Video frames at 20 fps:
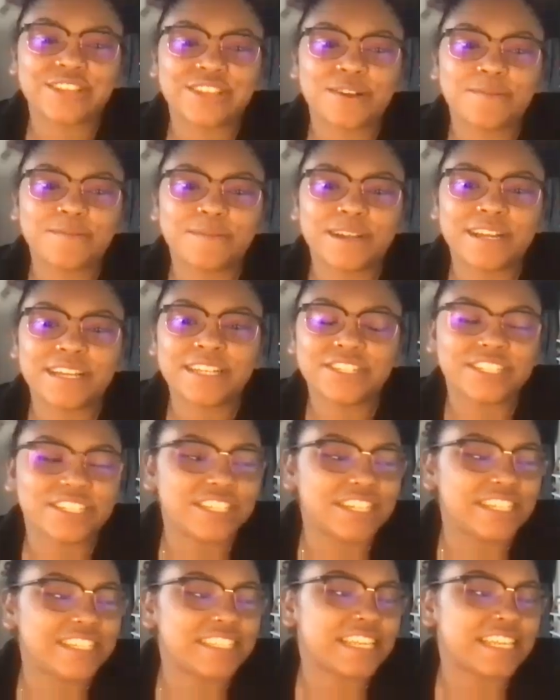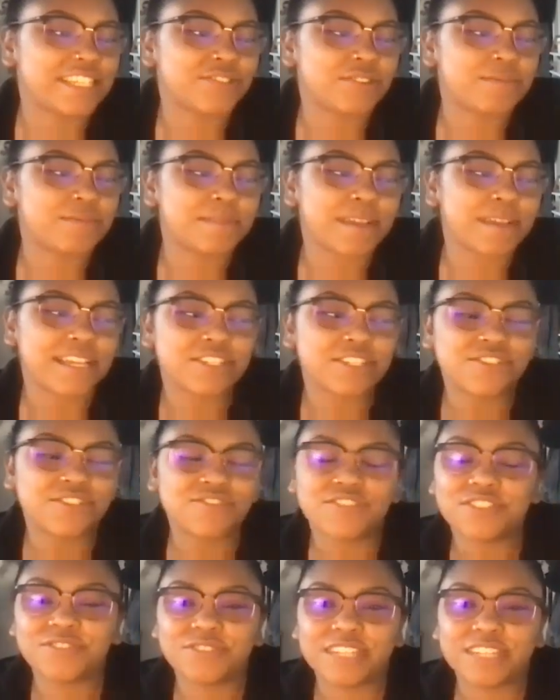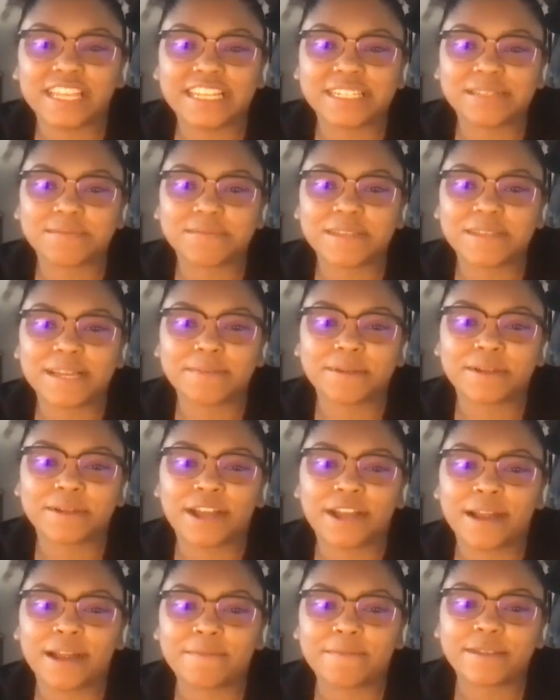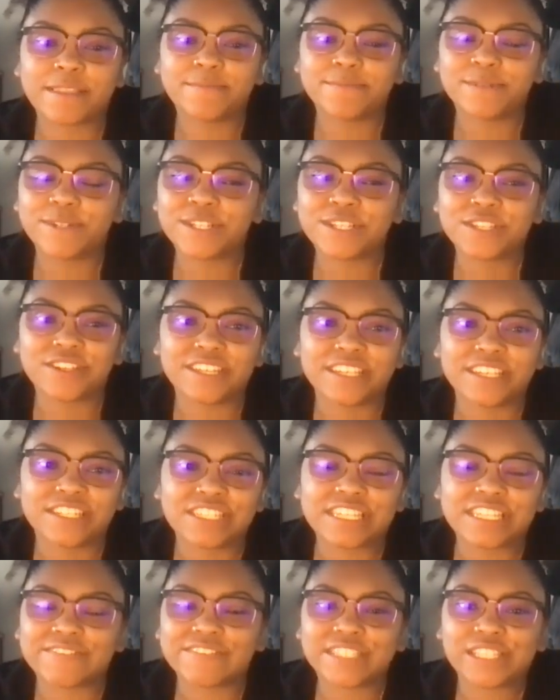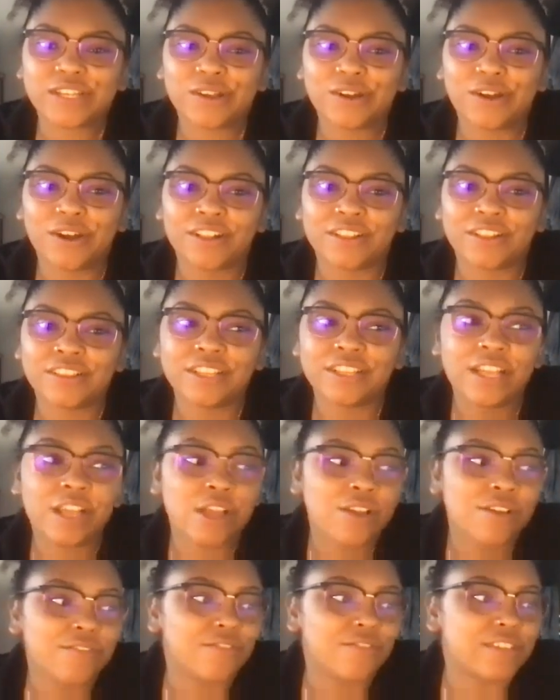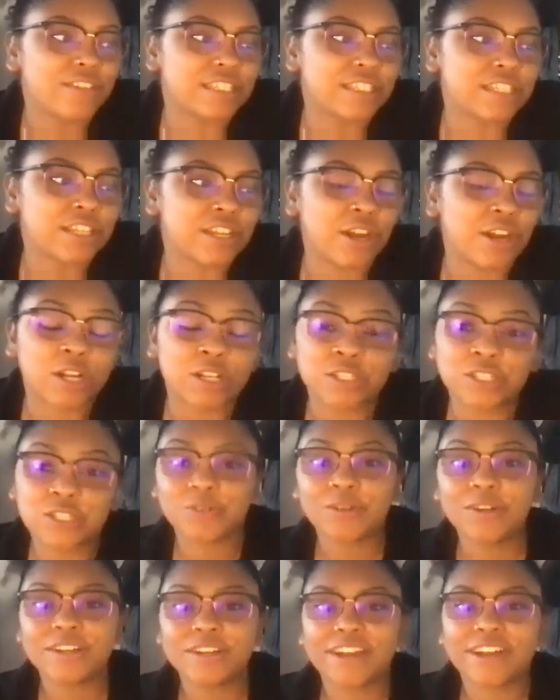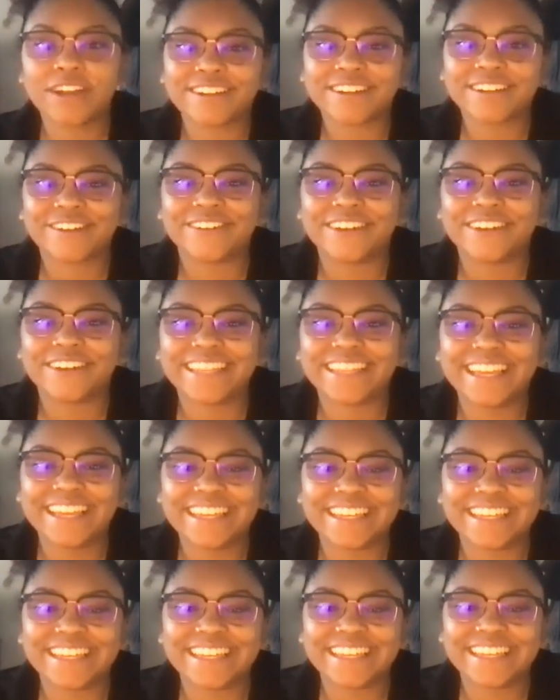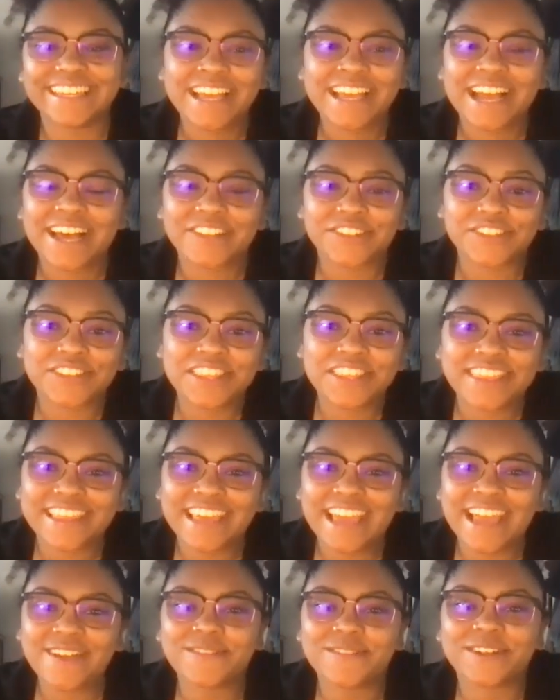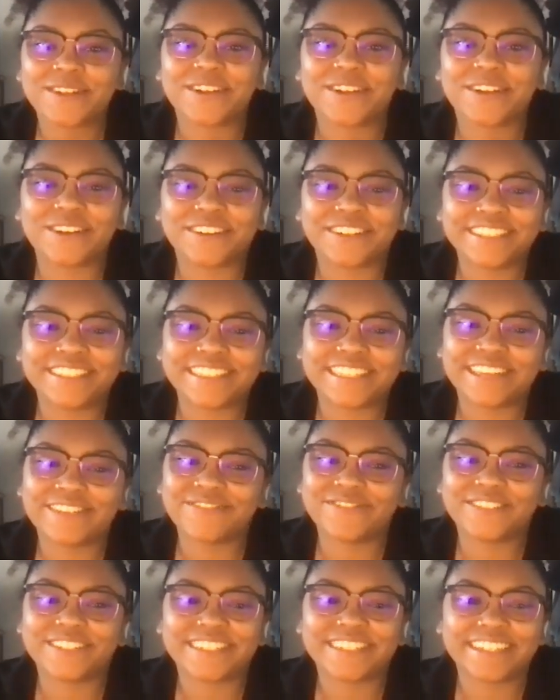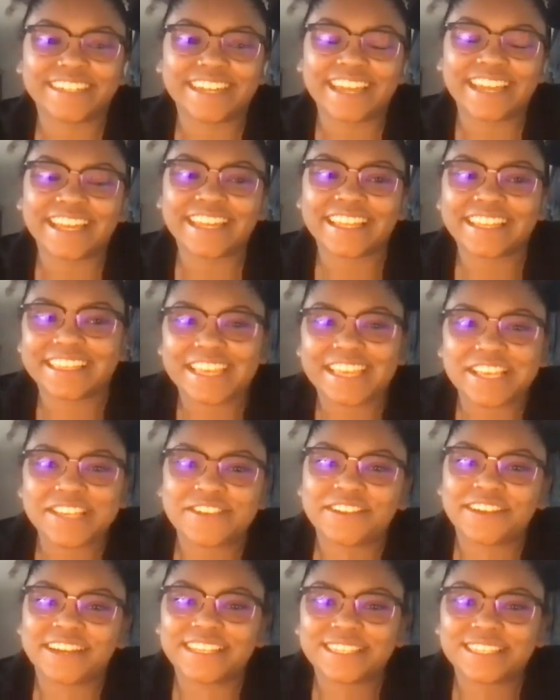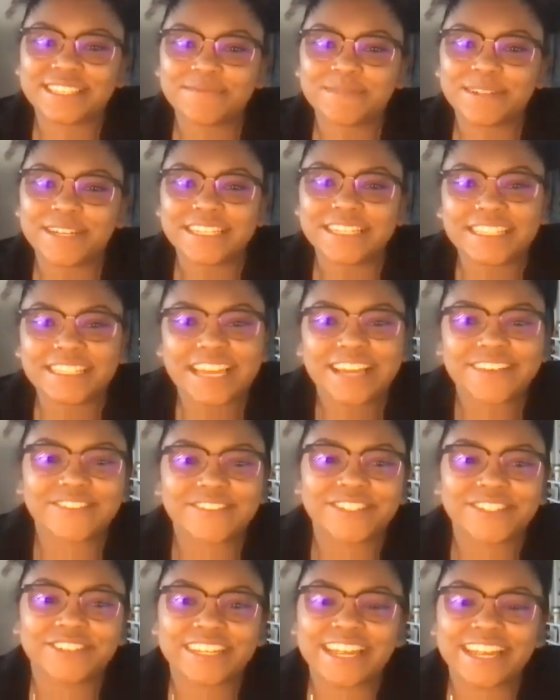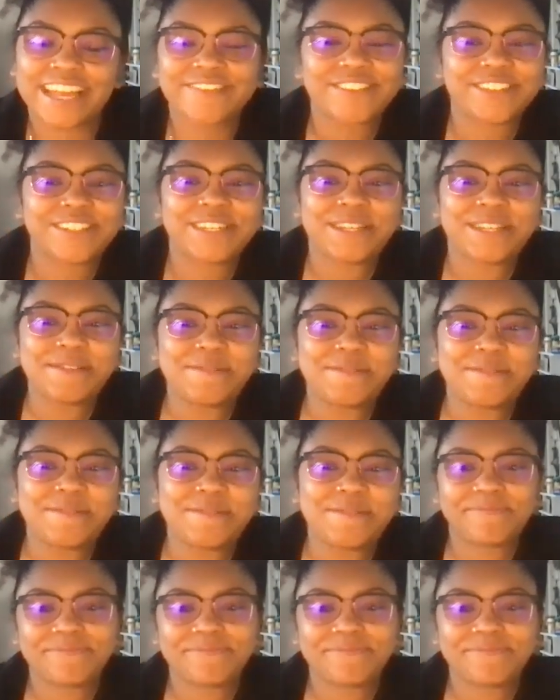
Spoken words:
so much. And just as a reminder, if you would like to pick up a copy of the book, you can just give us a call, visit our store, or go online. Other than that, we are all set for today. And thank you guys so much. Have a great afternoon.